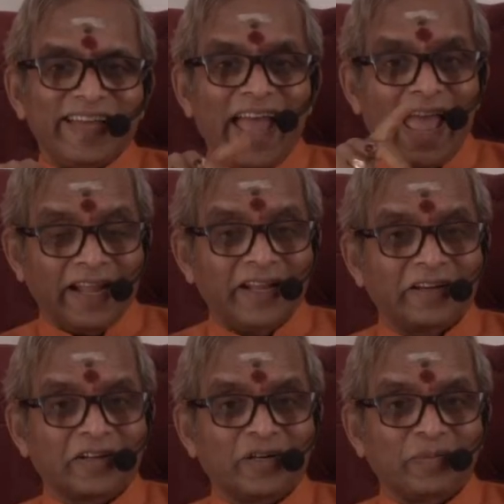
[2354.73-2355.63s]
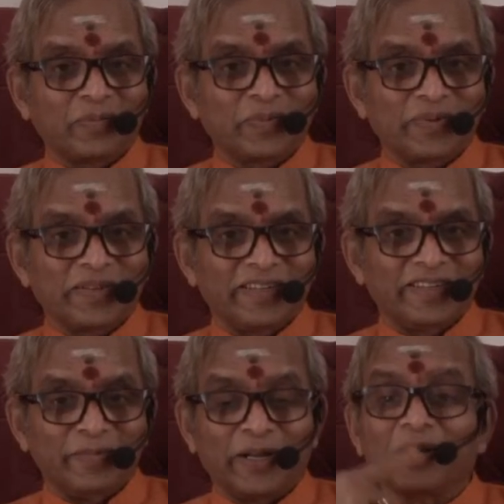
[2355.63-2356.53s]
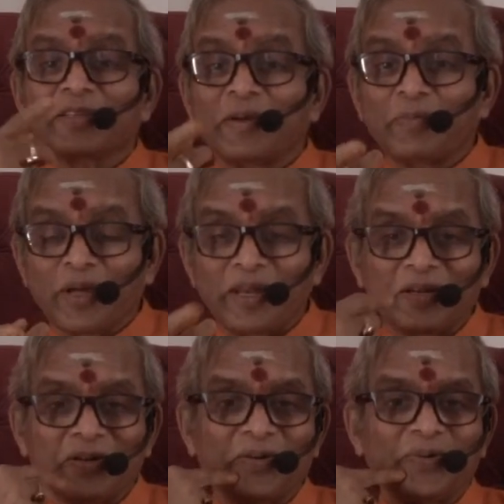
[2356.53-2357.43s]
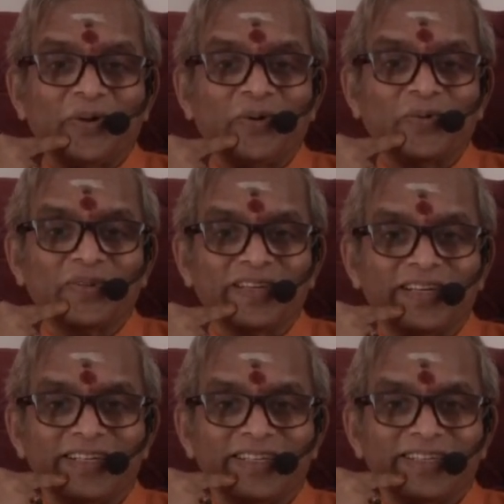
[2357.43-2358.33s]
Anger comes because I'm connected to outside.